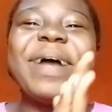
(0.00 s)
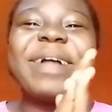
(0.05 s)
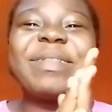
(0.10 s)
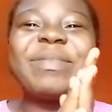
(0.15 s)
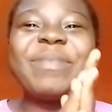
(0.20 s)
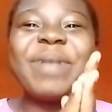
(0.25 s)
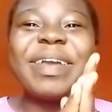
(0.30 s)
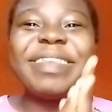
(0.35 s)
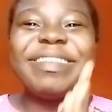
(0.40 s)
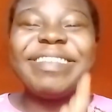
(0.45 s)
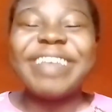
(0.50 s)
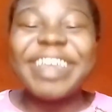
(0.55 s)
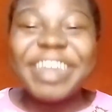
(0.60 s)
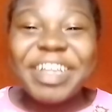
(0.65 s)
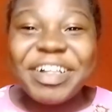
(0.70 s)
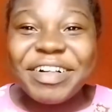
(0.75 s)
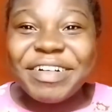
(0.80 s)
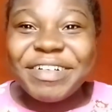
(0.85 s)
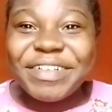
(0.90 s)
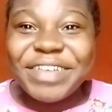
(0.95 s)
back to my
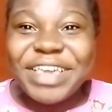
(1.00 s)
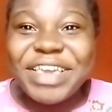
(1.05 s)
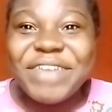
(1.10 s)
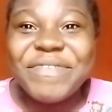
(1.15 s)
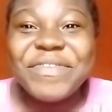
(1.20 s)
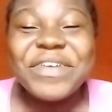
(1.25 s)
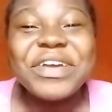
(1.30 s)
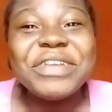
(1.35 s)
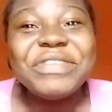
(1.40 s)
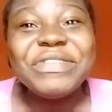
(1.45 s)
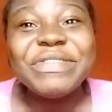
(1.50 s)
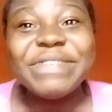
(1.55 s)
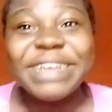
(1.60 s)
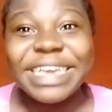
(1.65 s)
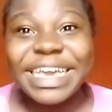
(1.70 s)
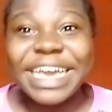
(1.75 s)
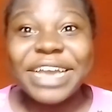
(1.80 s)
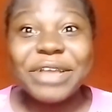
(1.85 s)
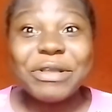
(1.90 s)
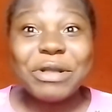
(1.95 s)
channel. If you're new
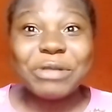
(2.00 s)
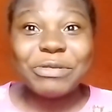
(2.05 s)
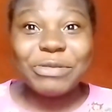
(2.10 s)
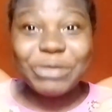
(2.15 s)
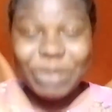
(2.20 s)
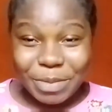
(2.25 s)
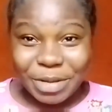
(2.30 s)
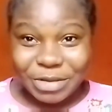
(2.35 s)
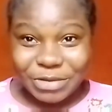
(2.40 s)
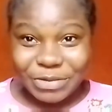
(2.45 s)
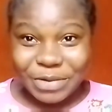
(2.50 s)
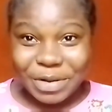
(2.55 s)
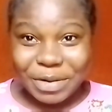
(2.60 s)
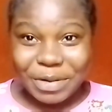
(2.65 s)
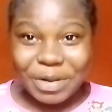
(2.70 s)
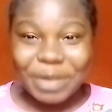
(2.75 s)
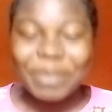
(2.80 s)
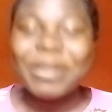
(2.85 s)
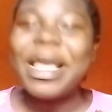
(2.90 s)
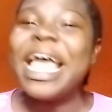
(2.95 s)
here, you're so much
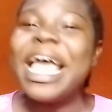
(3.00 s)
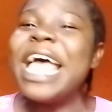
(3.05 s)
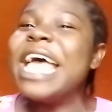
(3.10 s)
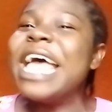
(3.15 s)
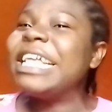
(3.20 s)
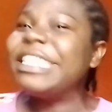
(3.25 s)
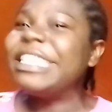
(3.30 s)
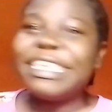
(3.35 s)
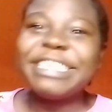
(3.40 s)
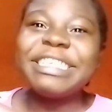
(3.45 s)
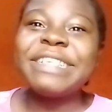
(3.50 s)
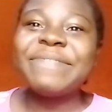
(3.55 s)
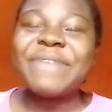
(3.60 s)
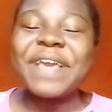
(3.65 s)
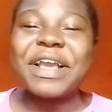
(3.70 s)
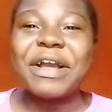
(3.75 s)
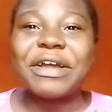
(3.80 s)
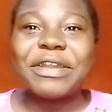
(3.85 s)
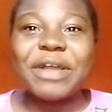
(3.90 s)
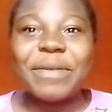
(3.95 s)
welcome. This is
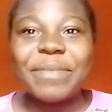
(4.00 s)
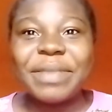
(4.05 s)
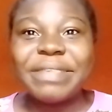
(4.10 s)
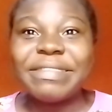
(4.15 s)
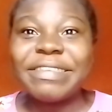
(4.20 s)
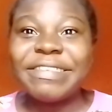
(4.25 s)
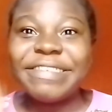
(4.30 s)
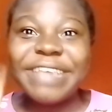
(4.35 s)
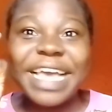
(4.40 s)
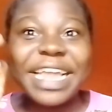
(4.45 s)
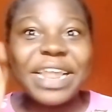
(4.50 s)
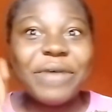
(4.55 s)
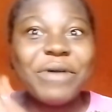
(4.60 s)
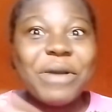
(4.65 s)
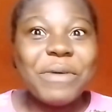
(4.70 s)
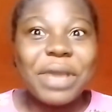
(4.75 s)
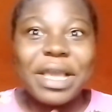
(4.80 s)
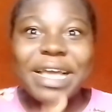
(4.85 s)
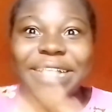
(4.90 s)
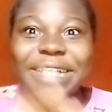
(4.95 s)
Economics, the channel
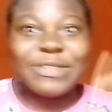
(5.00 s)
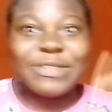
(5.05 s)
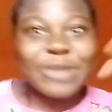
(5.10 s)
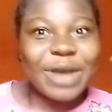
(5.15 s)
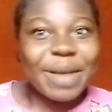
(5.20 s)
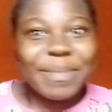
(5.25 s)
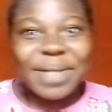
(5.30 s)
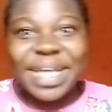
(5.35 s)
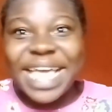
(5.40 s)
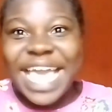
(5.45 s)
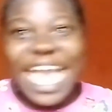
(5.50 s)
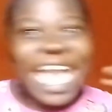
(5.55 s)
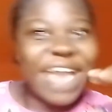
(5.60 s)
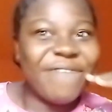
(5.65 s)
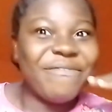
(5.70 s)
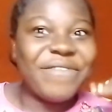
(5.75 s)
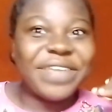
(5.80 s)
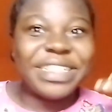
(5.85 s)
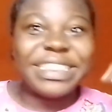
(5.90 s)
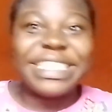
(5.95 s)
where we to talk about
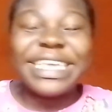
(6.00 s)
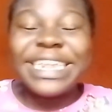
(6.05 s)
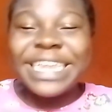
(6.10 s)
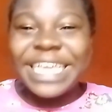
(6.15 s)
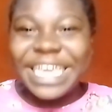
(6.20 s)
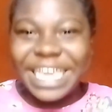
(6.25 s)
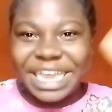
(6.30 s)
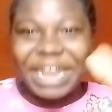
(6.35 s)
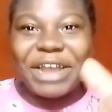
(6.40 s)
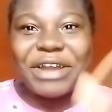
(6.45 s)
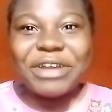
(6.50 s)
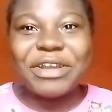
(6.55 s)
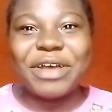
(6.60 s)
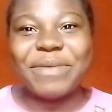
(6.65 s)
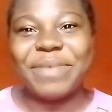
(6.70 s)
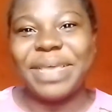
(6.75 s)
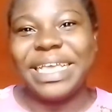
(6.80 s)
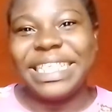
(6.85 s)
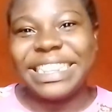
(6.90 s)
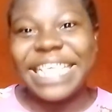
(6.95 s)
everything
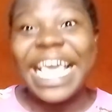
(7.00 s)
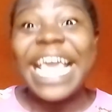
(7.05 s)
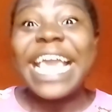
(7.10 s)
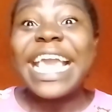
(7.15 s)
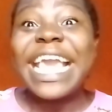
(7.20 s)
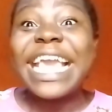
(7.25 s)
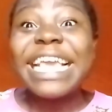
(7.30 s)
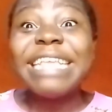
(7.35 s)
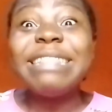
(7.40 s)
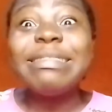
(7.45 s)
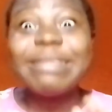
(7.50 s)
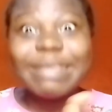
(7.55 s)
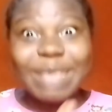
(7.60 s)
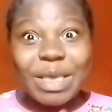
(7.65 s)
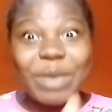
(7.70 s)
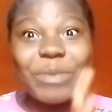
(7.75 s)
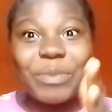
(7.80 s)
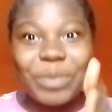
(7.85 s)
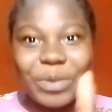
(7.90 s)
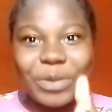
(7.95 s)
economics in
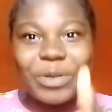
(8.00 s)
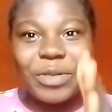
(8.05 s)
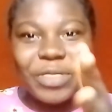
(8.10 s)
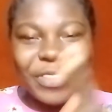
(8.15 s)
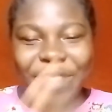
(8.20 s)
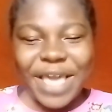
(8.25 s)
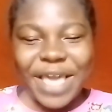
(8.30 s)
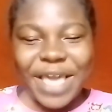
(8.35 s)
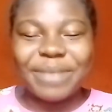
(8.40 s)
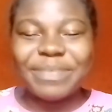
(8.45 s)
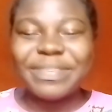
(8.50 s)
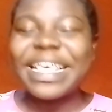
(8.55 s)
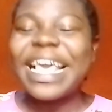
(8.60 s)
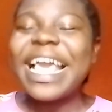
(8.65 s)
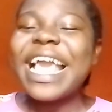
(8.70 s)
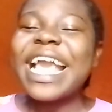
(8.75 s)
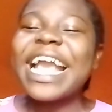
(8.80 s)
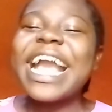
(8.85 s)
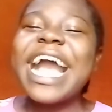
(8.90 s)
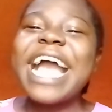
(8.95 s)
simple terms.
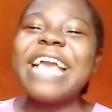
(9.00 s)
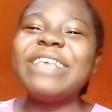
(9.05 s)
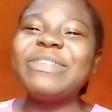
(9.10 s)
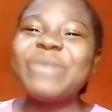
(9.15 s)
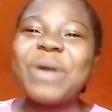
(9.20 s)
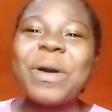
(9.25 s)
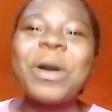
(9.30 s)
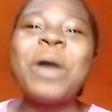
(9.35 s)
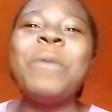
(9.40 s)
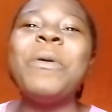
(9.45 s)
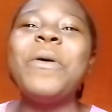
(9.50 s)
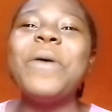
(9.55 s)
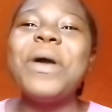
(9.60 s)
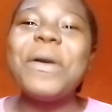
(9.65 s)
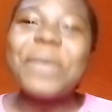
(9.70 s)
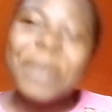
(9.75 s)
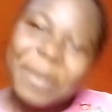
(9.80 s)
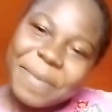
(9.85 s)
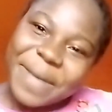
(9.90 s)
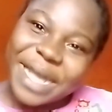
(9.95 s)
Guys, welcome and
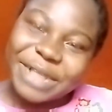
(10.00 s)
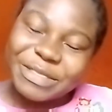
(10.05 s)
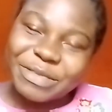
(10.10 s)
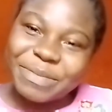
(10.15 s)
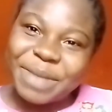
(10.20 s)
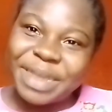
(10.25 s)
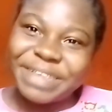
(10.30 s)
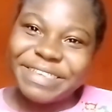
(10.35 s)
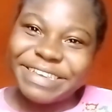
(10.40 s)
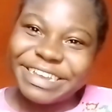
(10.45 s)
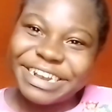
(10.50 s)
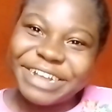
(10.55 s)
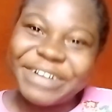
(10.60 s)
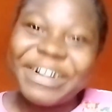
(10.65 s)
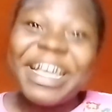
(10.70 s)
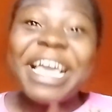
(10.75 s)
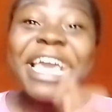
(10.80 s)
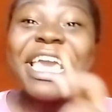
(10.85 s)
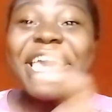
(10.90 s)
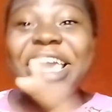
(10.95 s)
welcome back to my
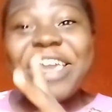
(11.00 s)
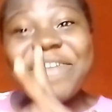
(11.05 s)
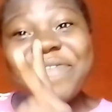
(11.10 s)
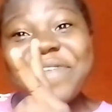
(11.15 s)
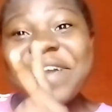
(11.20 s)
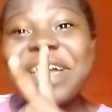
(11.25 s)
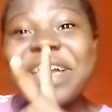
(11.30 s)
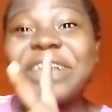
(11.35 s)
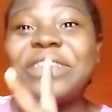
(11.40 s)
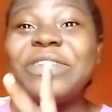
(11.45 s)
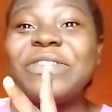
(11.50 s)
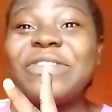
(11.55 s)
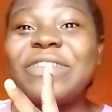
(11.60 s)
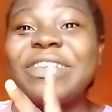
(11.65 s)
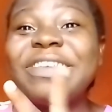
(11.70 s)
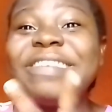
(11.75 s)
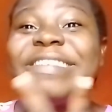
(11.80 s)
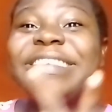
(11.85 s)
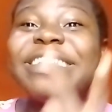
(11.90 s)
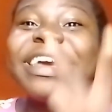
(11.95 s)
channel. If you're new to
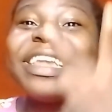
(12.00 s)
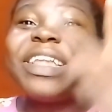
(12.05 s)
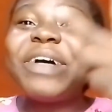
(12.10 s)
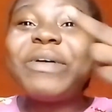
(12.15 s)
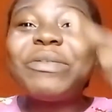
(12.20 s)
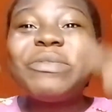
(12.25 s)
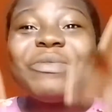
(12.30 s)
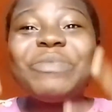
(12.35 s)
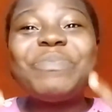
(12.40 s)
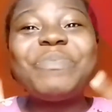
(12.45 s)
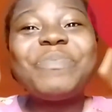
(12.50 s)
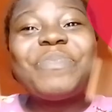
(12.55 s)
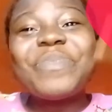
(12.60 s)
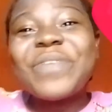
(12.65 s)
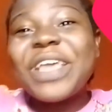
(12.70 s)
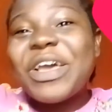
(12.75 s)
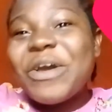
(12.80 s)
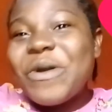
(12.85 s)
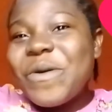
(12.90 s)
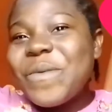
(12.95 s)
this channel,
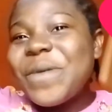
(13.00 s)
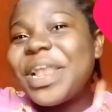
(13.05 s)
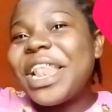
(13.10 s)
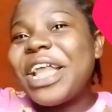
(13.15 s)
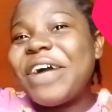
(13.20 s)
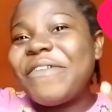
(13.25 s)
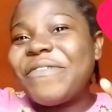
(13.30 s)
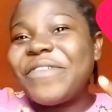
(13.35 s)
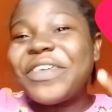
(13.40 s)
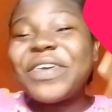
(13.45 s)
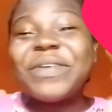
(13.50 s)
we love